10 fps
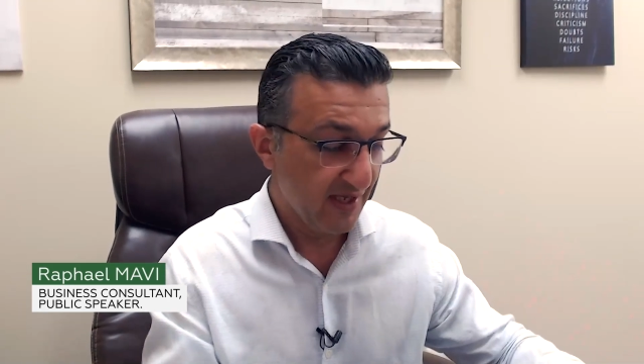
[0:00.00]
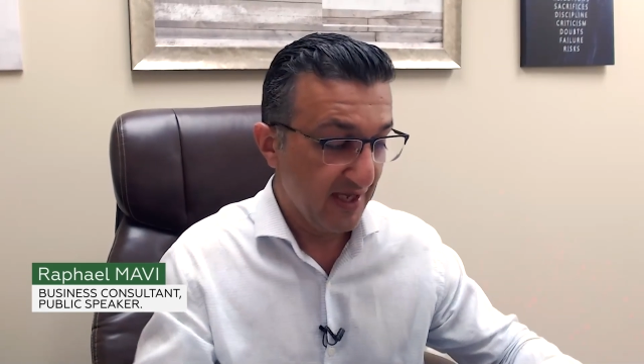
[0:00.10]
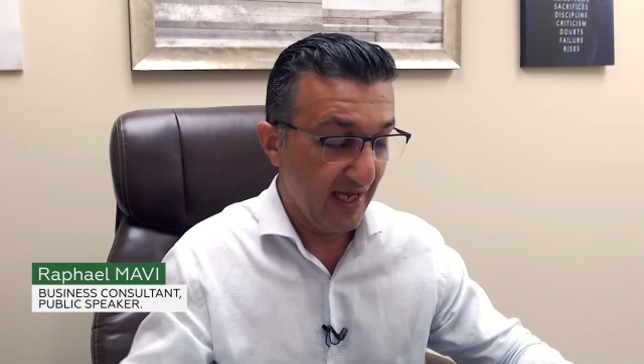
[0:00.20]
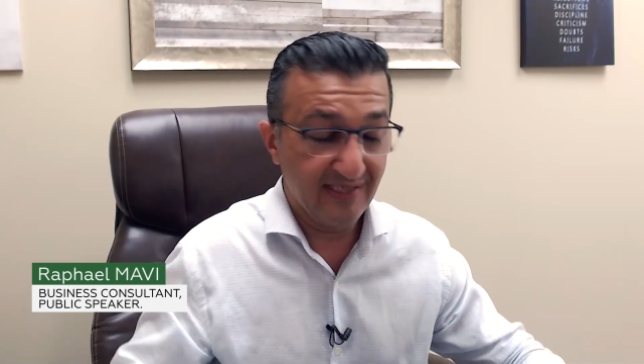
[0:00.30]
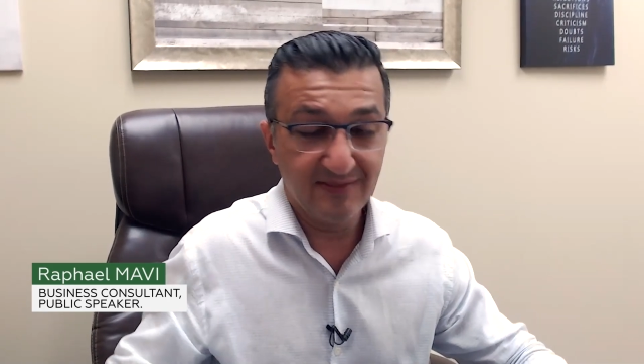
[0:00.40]

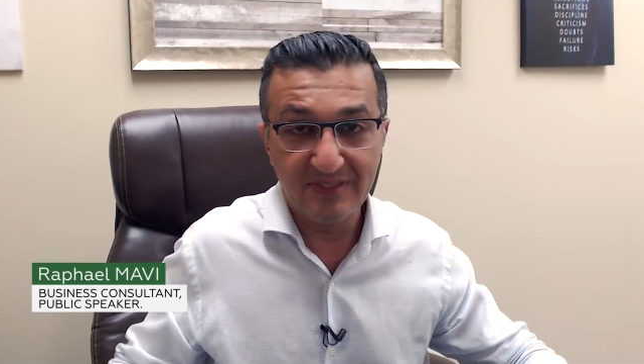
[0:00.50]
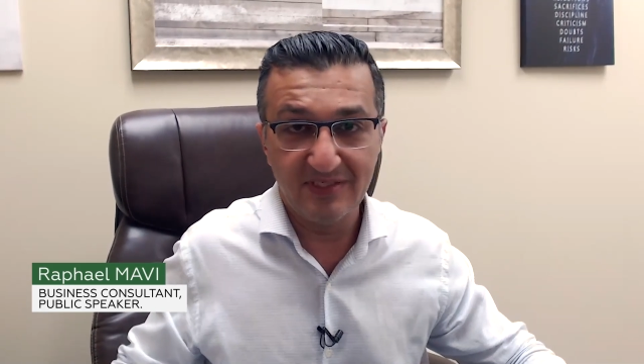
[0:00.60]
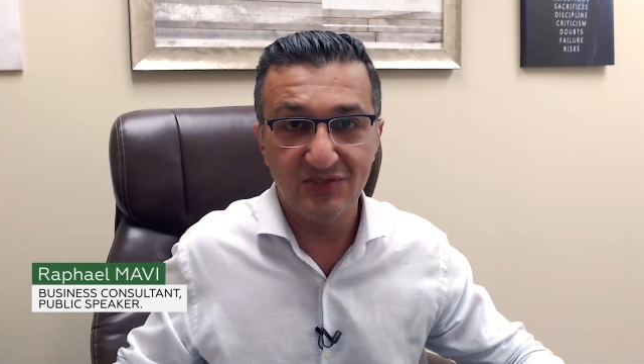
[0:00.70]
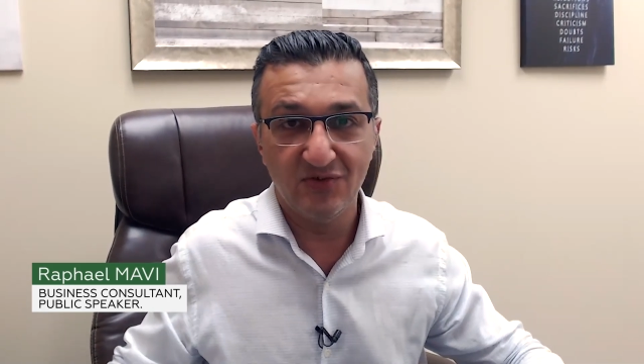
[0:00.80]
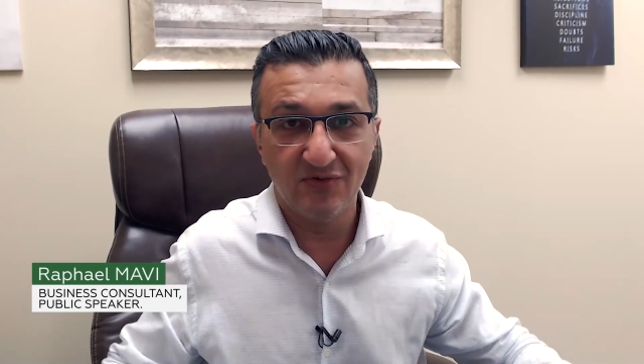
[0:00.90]
And as a
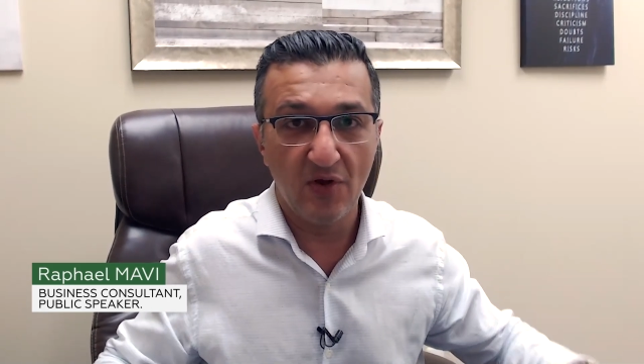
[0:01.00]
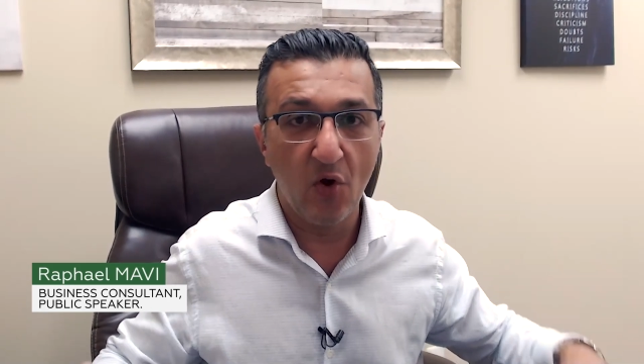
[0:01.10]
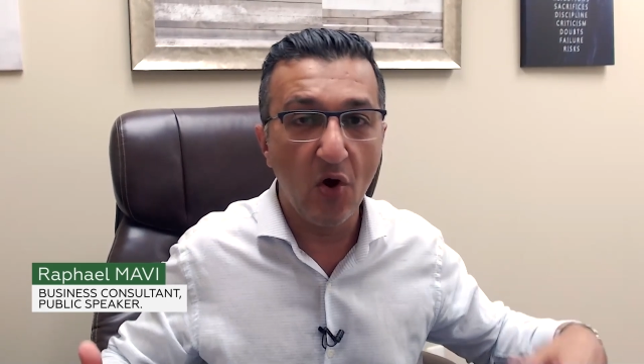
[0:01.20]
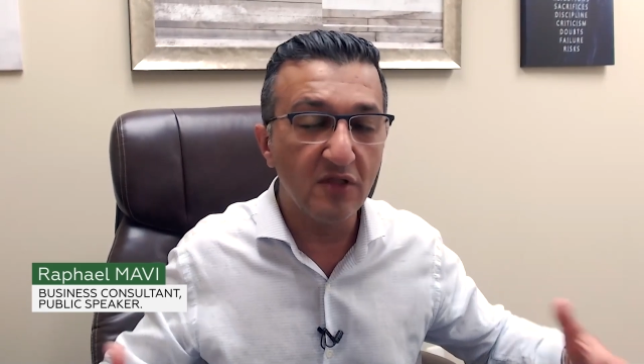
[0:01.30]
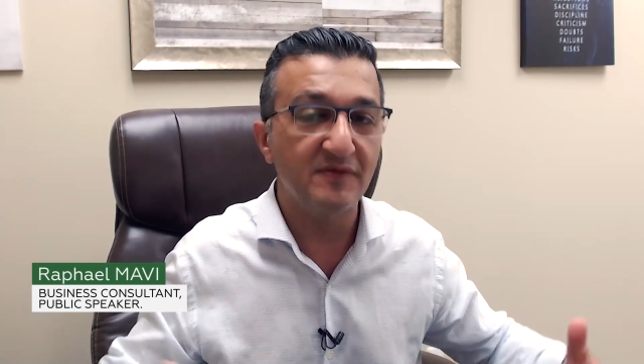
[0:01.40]
business owner,
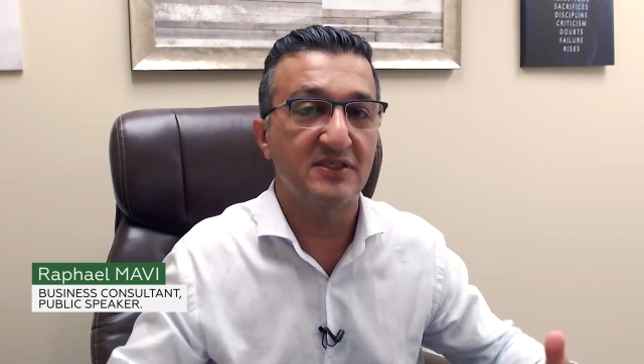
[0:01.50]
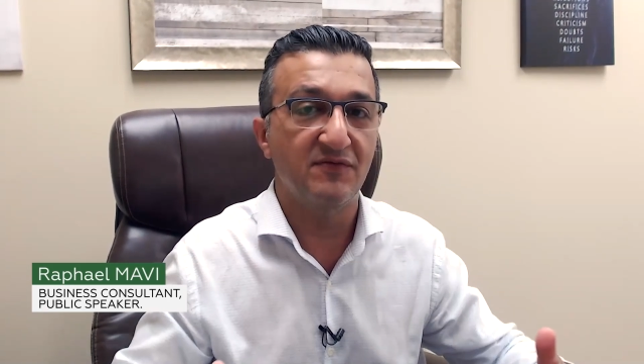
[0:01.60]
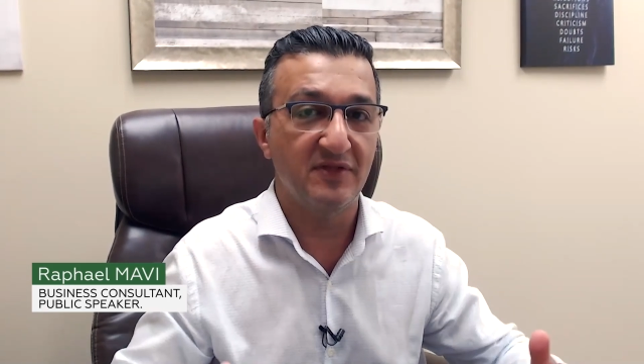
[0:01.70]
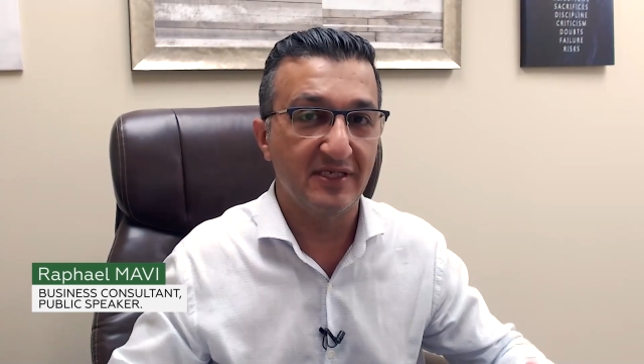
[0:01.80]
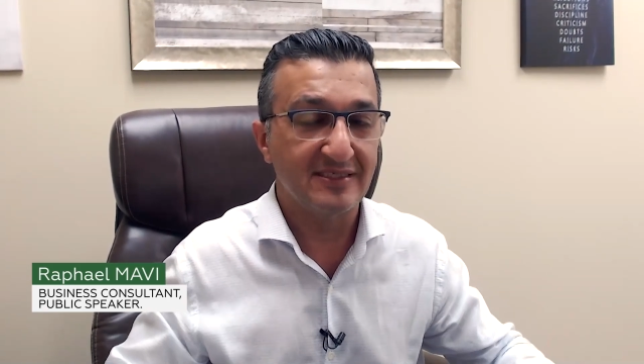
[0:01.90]
all of us can
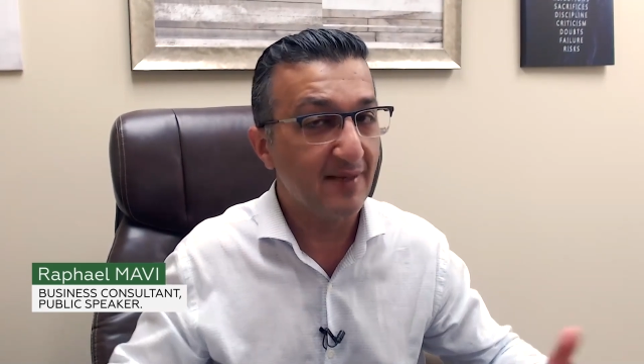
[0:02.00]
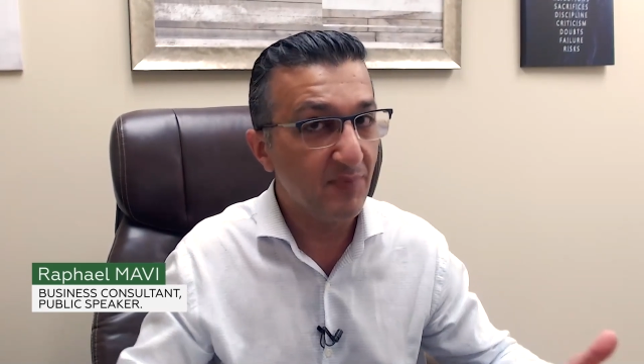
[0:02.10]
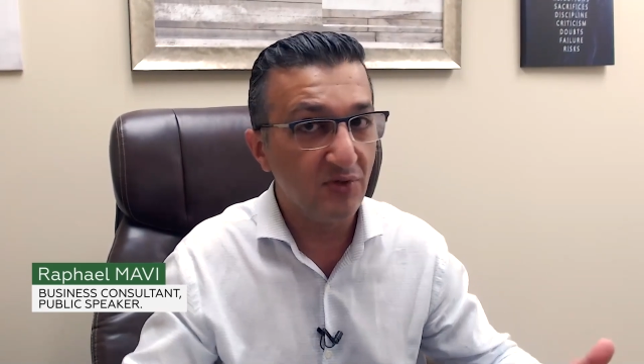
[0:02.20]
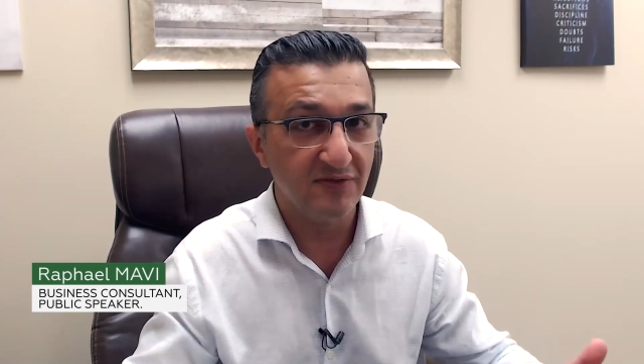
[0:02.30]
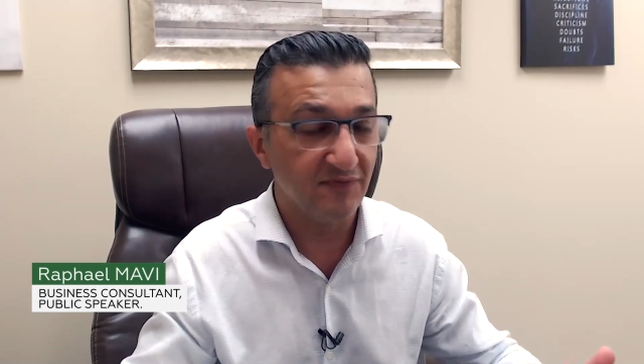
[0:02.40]
relate this. Not
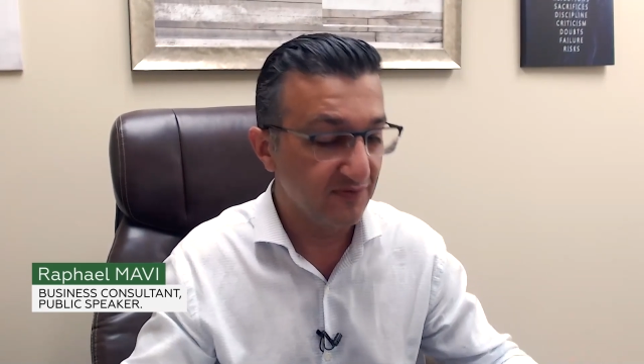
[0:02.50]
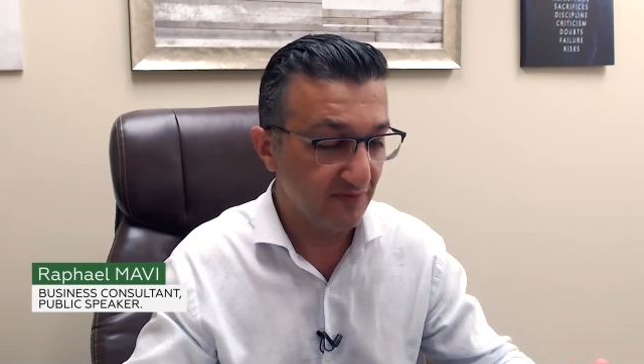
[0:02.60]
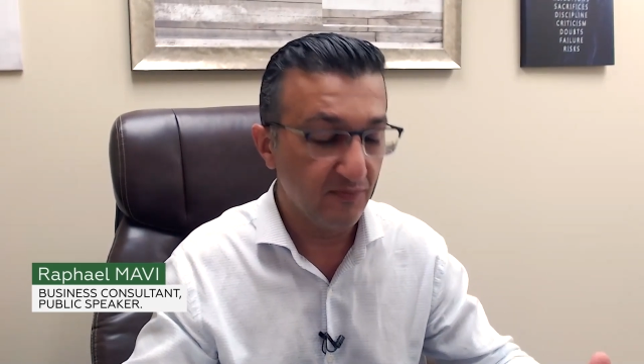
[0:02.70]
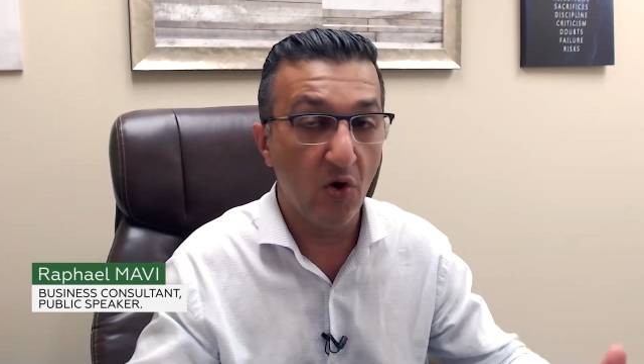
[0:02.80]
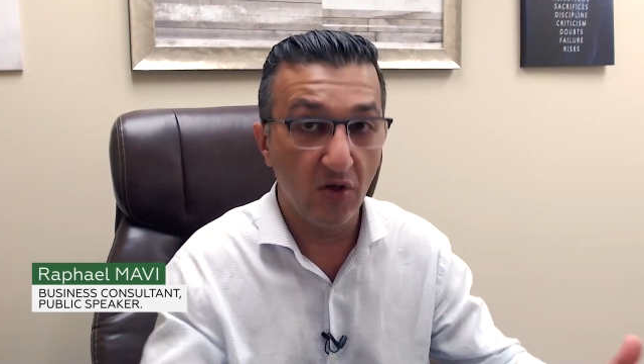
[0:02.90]
most of you,
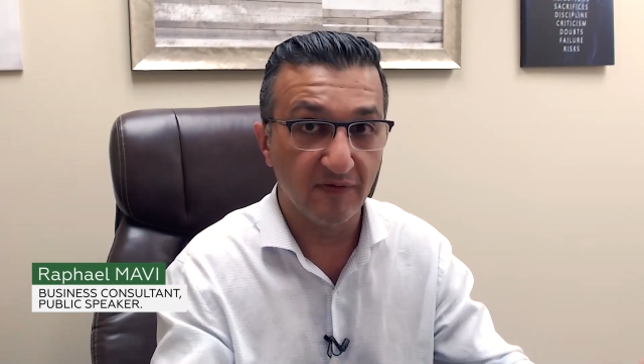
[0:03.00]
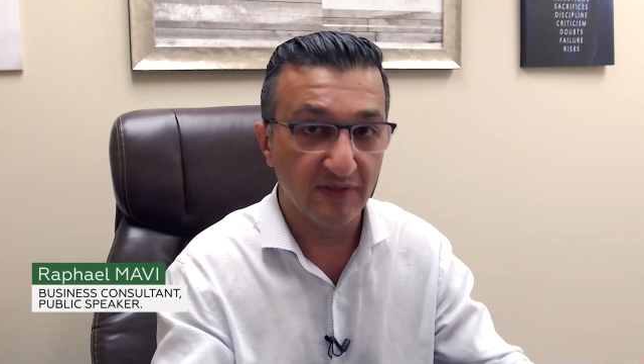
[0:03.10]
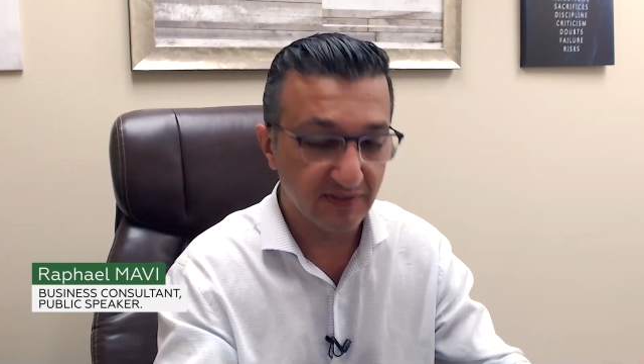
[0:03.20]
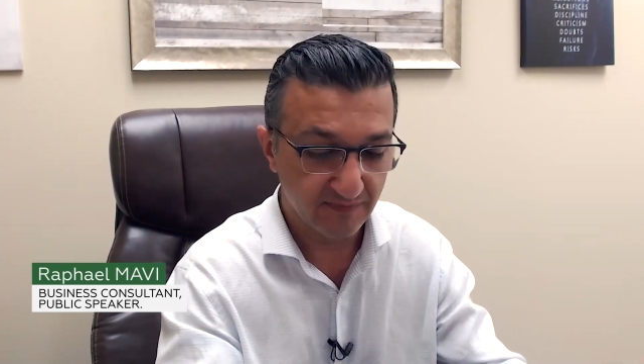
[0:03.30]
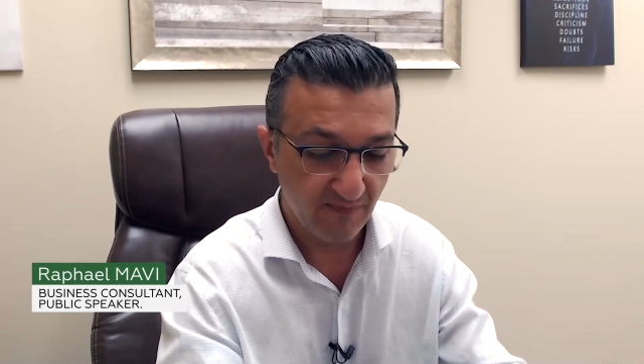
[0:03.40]
all of us.